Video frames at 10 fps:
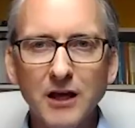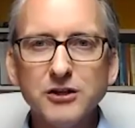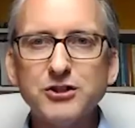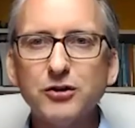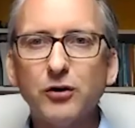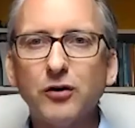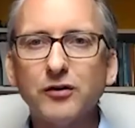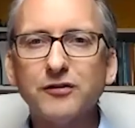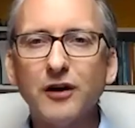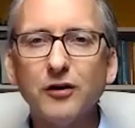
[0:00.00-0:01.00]
Sure.
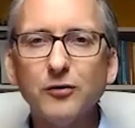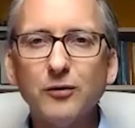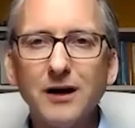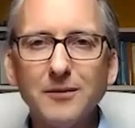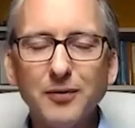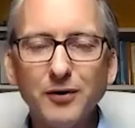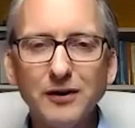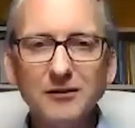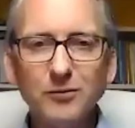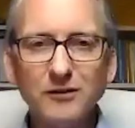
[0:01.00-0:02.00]
So
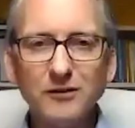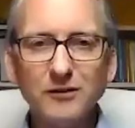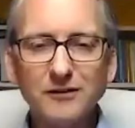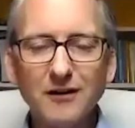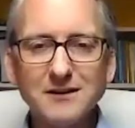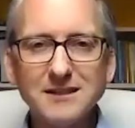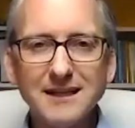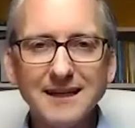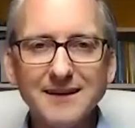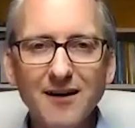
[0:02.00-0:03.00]
Pooley's was started
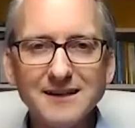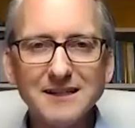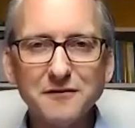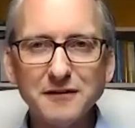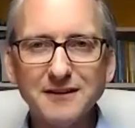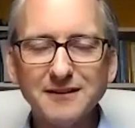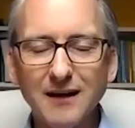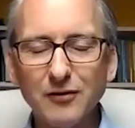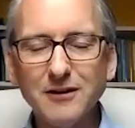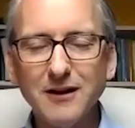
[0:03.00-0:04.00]
in
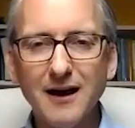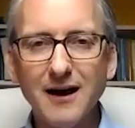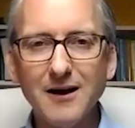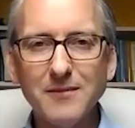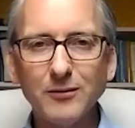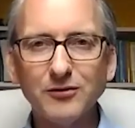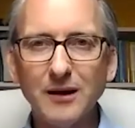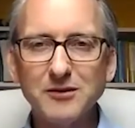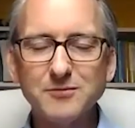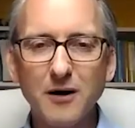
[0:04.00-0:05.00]
1957. It was
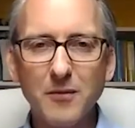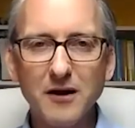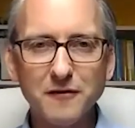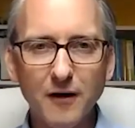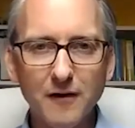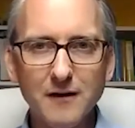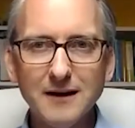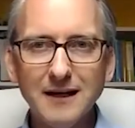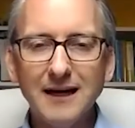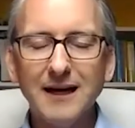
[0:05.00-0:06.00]
established by my father.
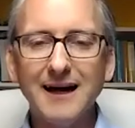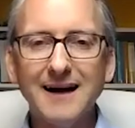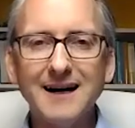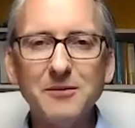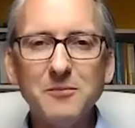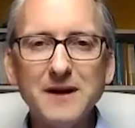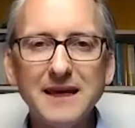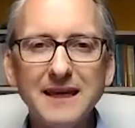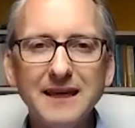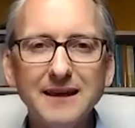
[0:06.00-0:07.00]

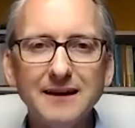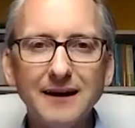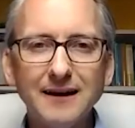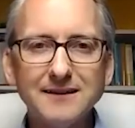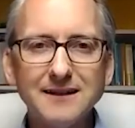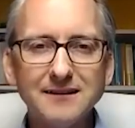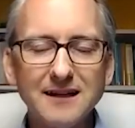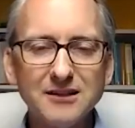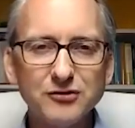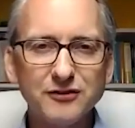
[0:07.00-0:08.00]
He did his
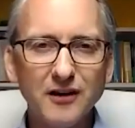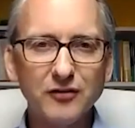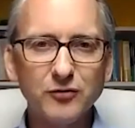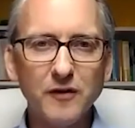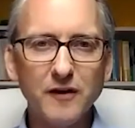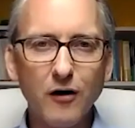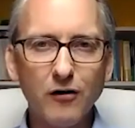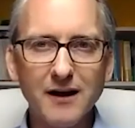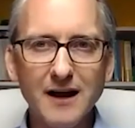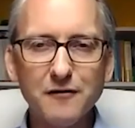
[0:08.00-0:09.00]
national service with the
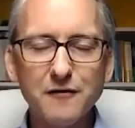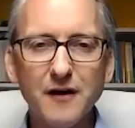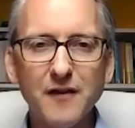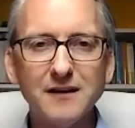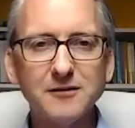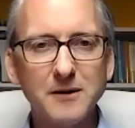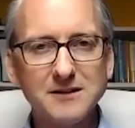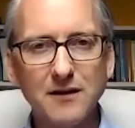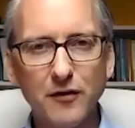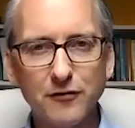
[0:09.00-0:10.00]
RAF and then spent
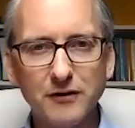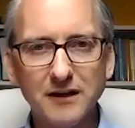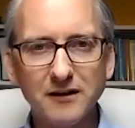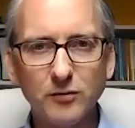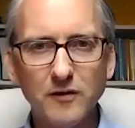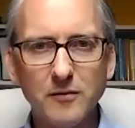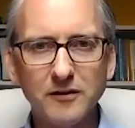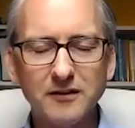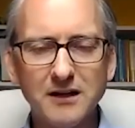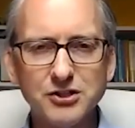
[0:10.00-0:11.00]
another 3 years with them
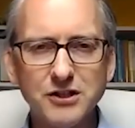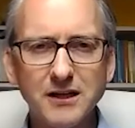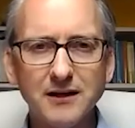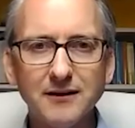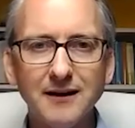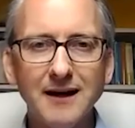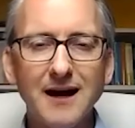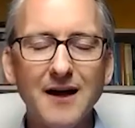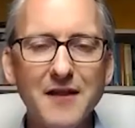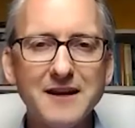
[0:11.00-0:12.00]
as an engineer.
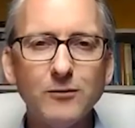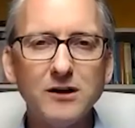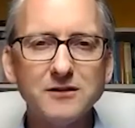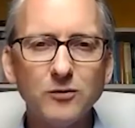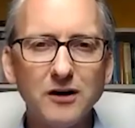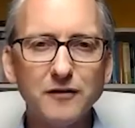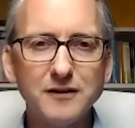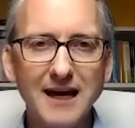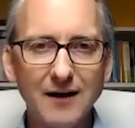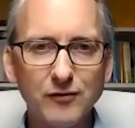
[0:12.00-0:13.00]
And then he went to work for
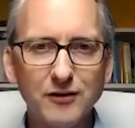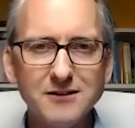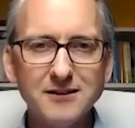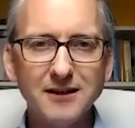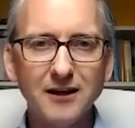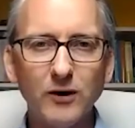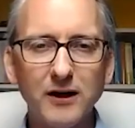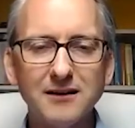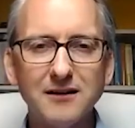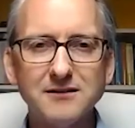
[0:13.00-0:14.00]
de Havilland, where
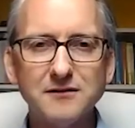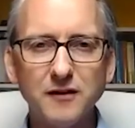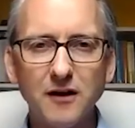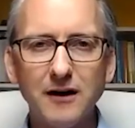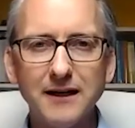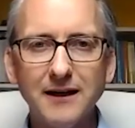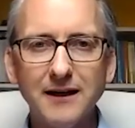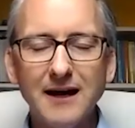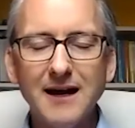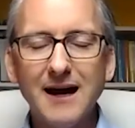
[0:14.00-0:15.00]
he learned to fly.
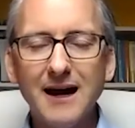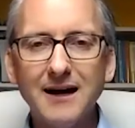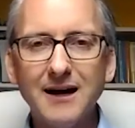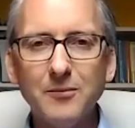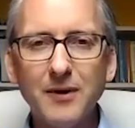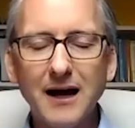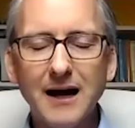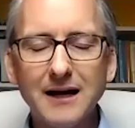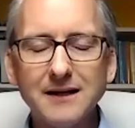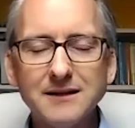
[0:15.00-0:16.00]

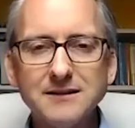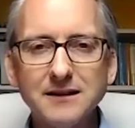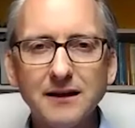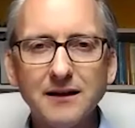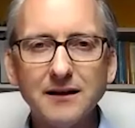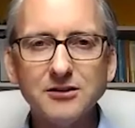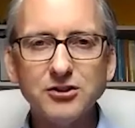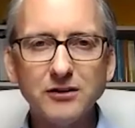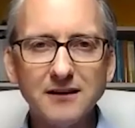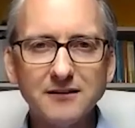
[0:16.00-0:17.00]
And
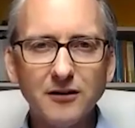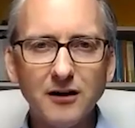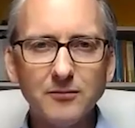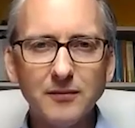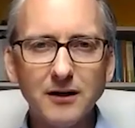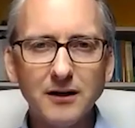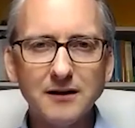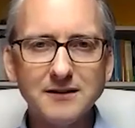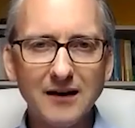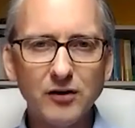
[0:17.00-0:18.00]
during his time
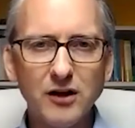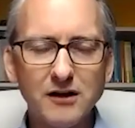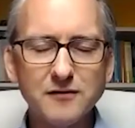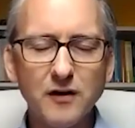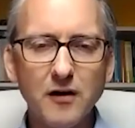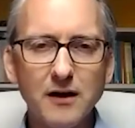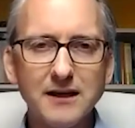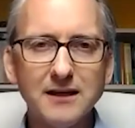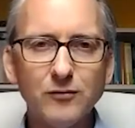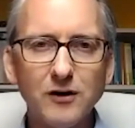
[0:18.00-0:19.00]
at de Havilland learning to fly,
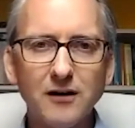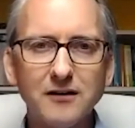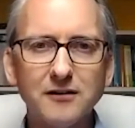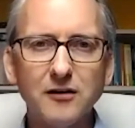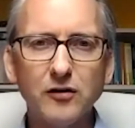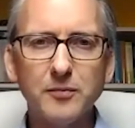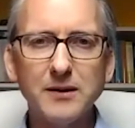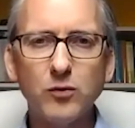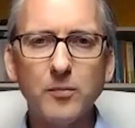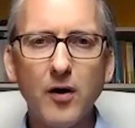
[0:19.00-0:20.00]
he realized that a lot of
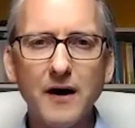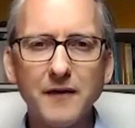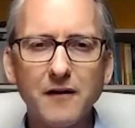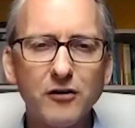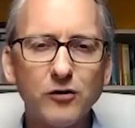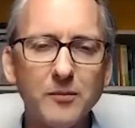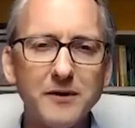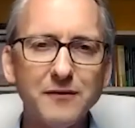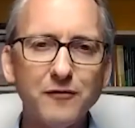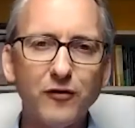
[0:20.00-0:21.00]
people were buying their
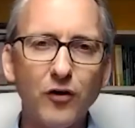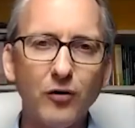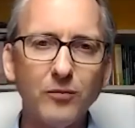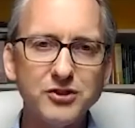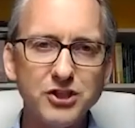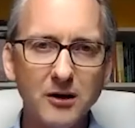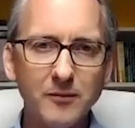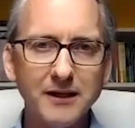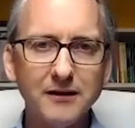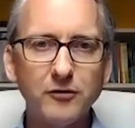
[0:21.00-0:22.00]
equipment in from
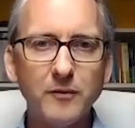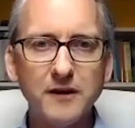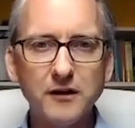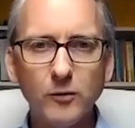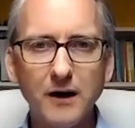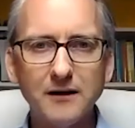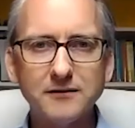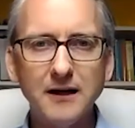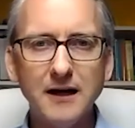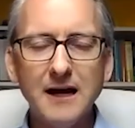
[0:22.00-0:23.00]
Germany, from the
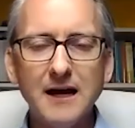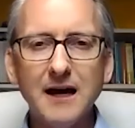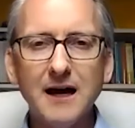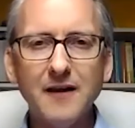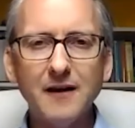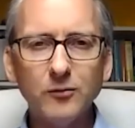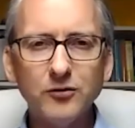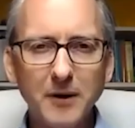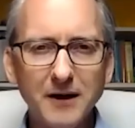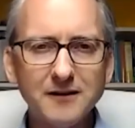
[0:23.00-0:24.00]
US, and there
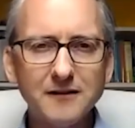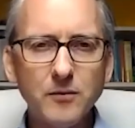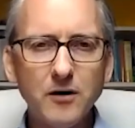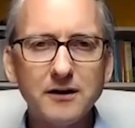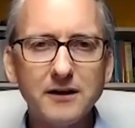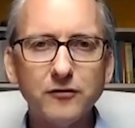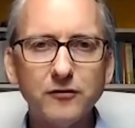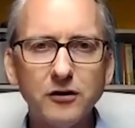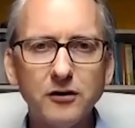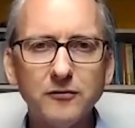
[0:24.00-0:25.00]
was space in the market
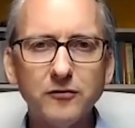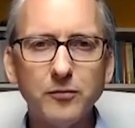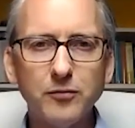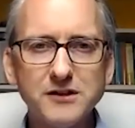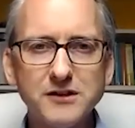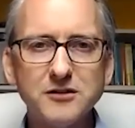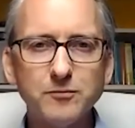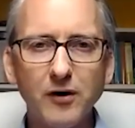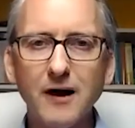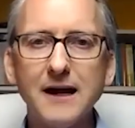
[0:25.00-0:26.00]
for a British
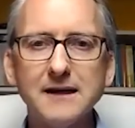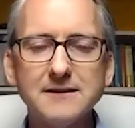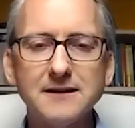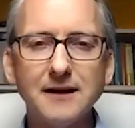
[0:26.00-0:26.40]
brand.